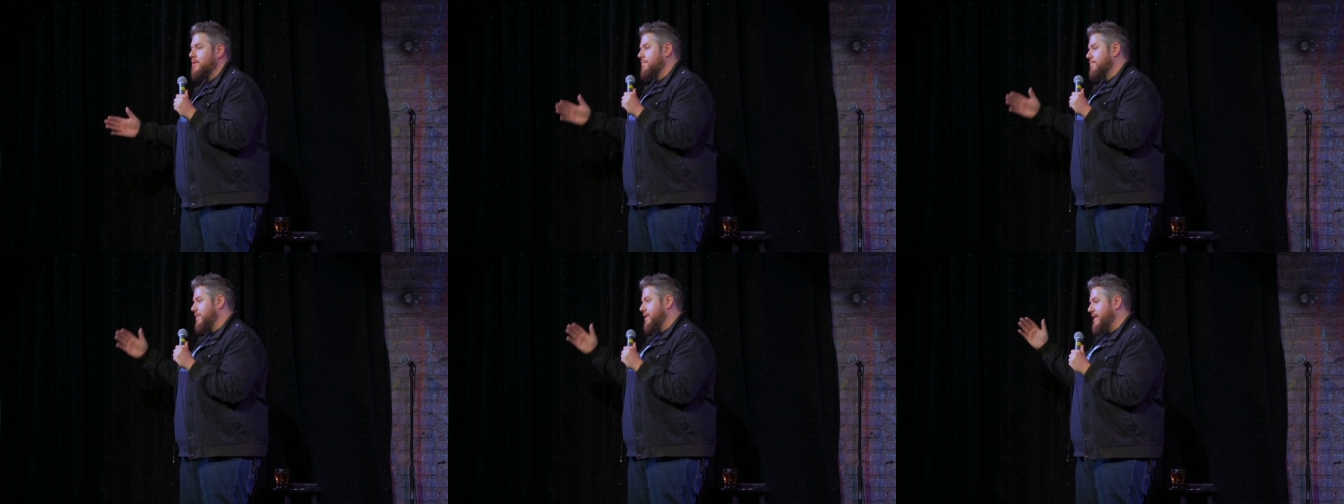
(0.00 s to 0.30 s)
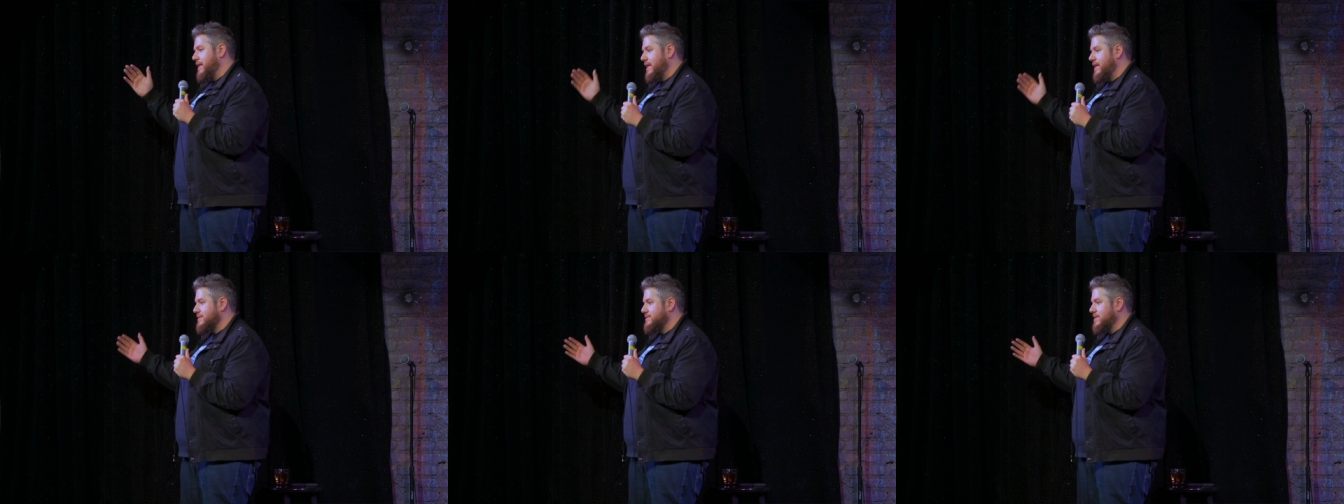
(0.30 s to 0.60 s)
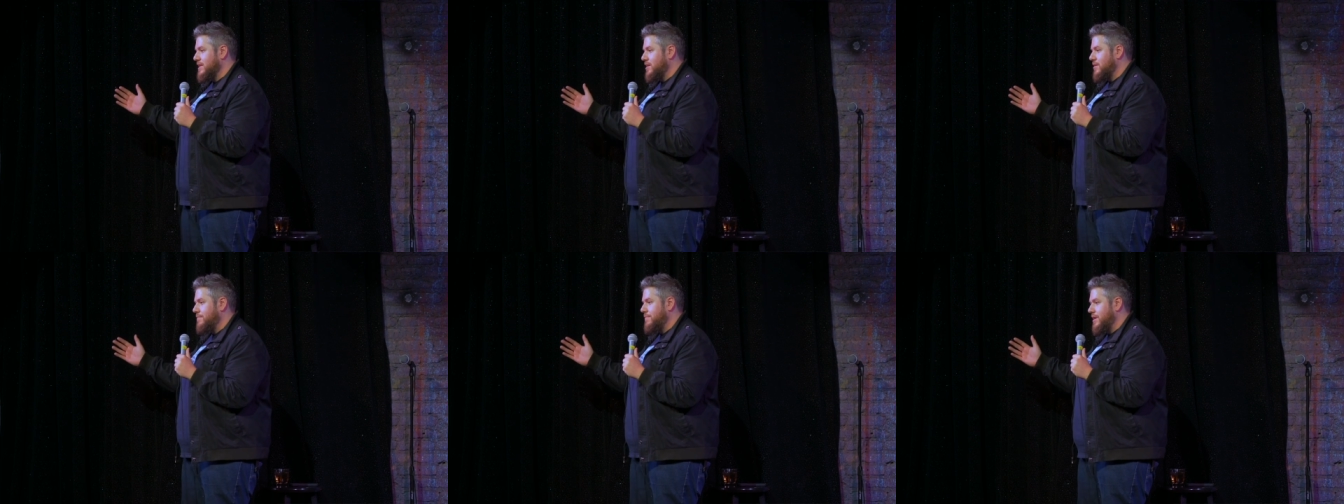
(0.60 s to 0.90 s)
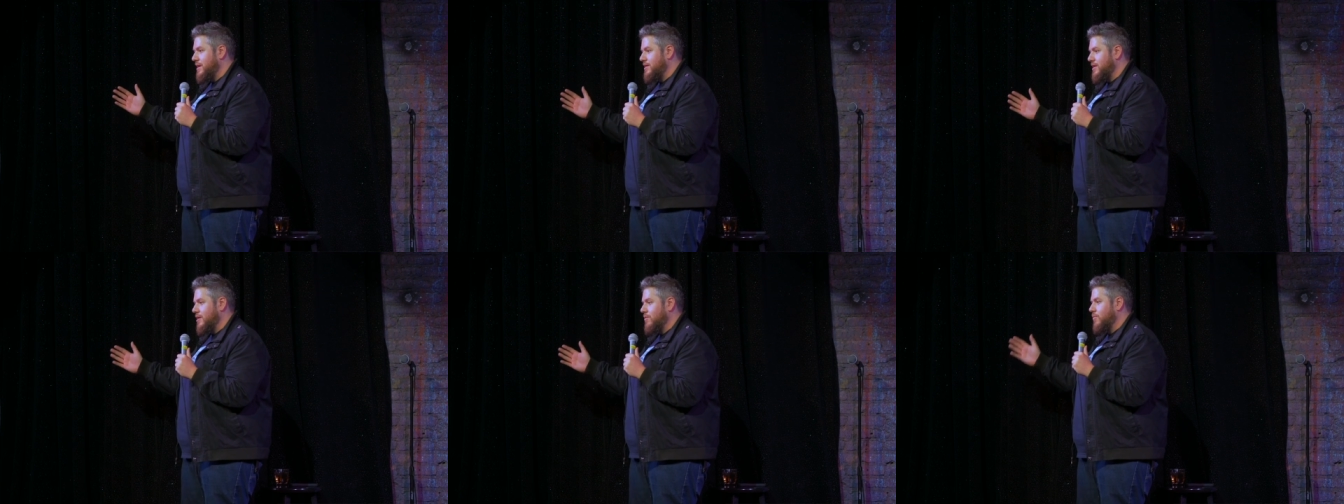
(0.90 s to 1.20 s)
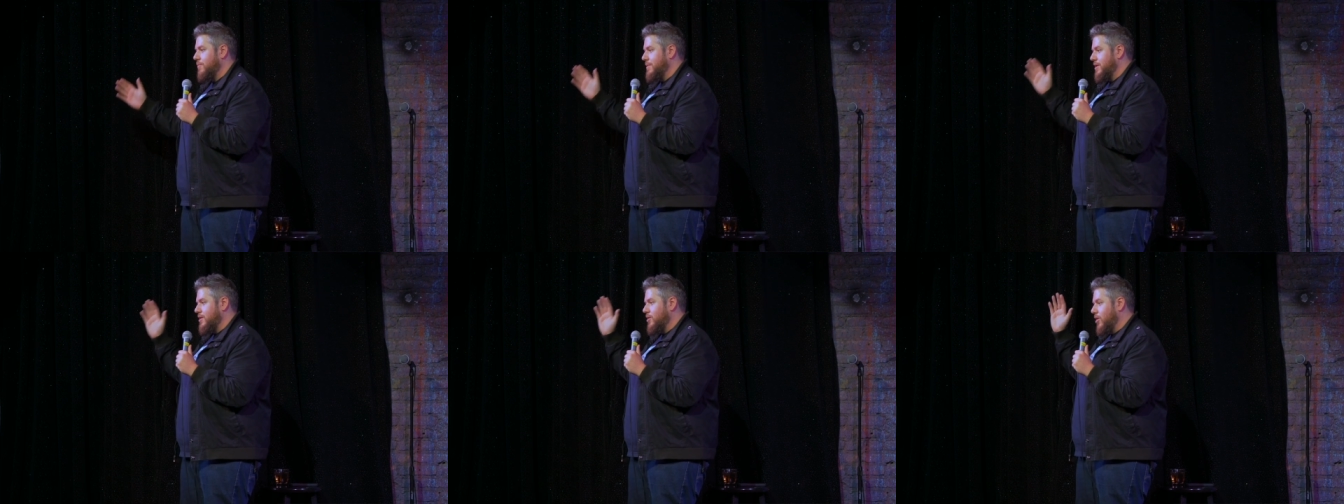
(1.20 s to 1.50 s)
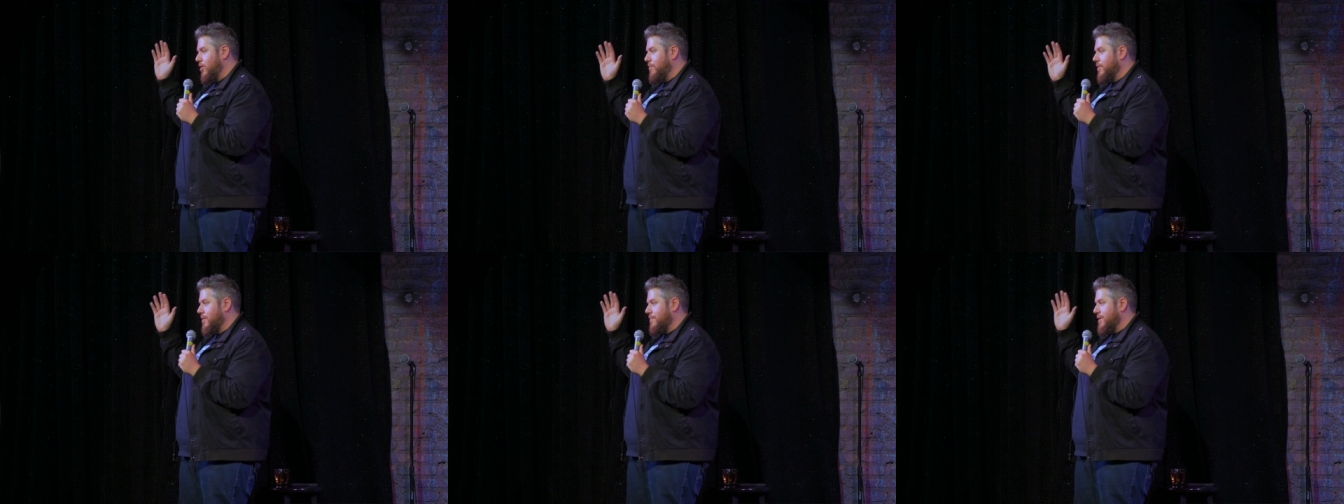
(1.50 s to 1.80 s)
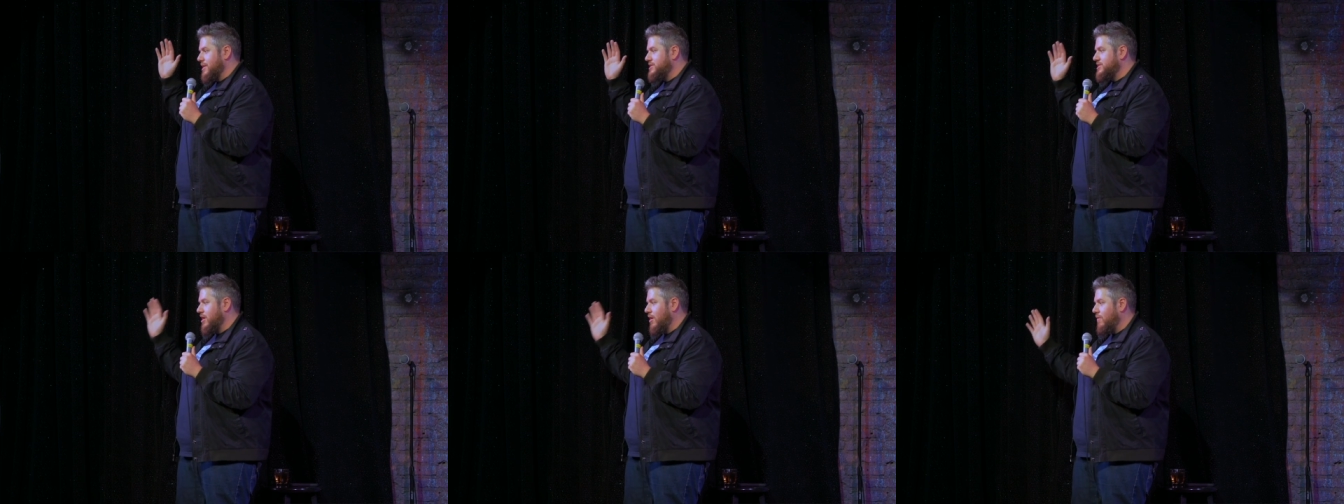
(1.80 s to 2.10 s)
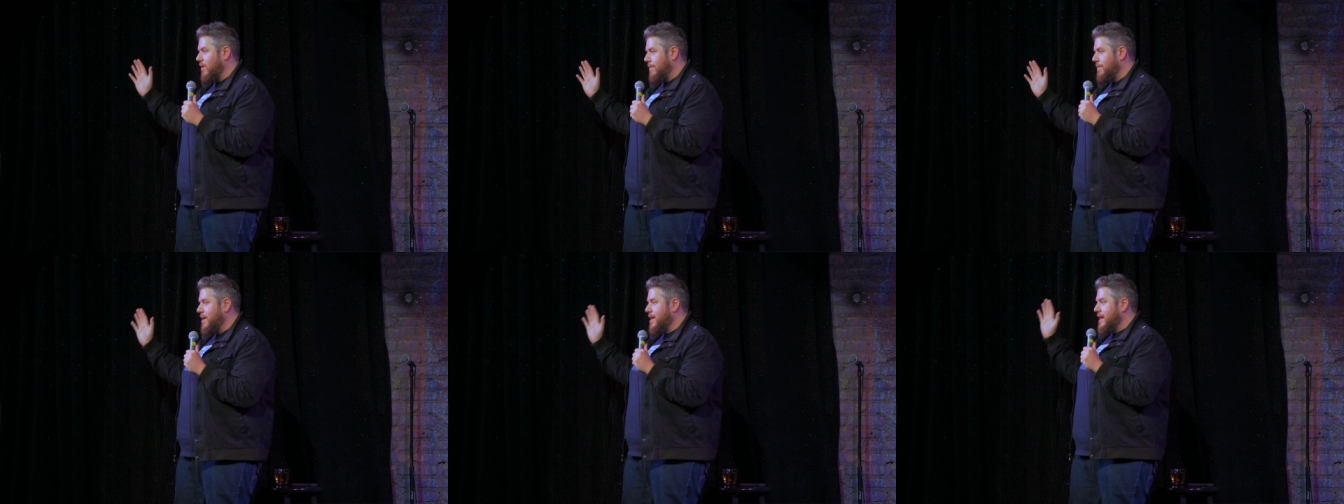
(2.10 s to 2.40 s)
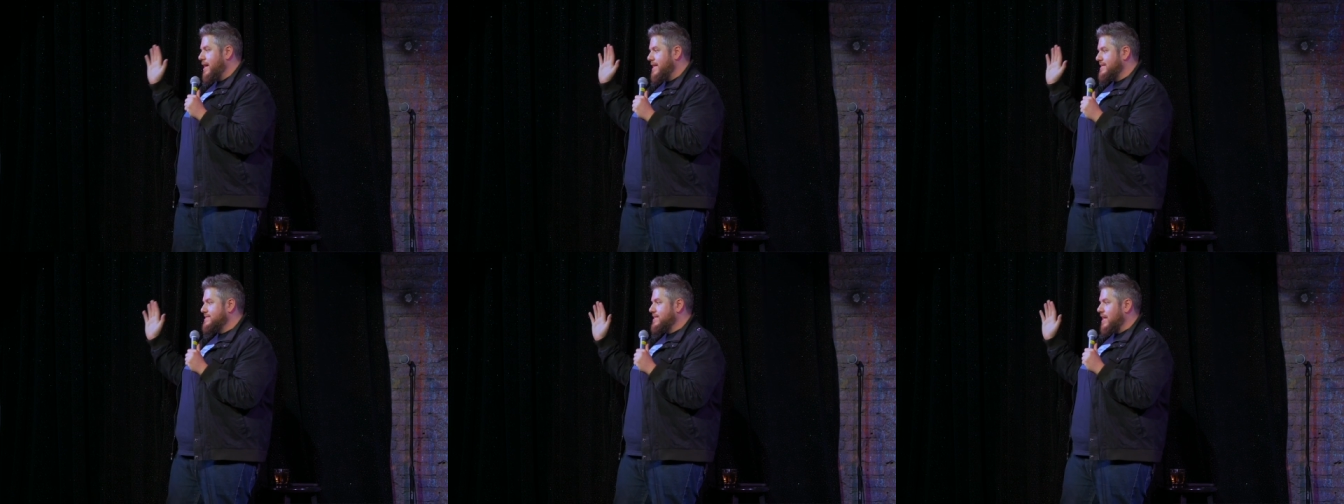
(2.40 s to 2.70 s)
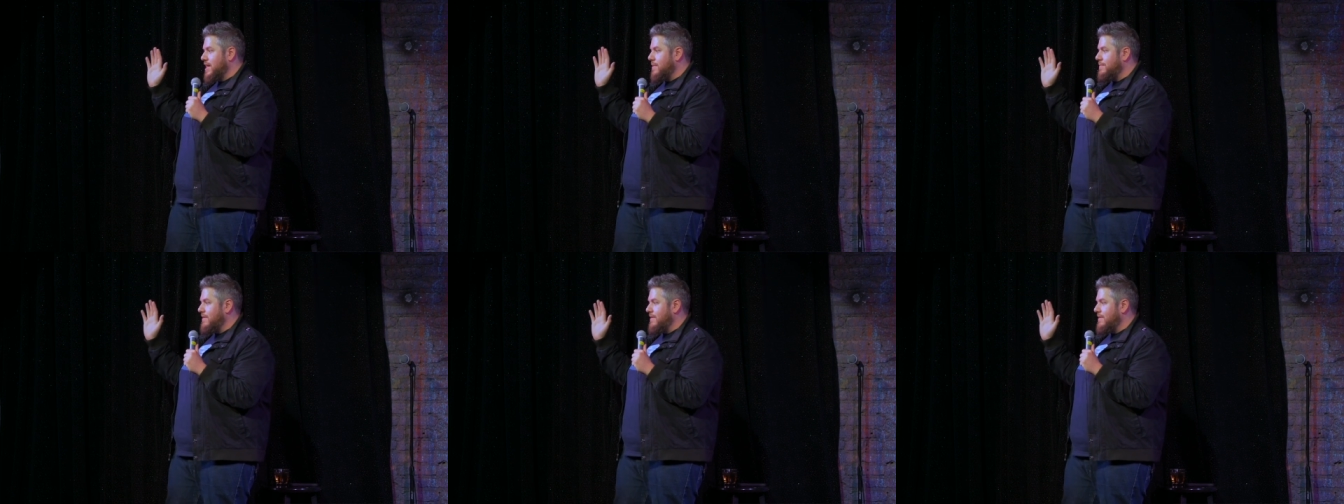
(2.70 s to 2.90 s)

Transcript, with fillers: Madea's going to be there. Whoopi Goldberg might show up. It's going to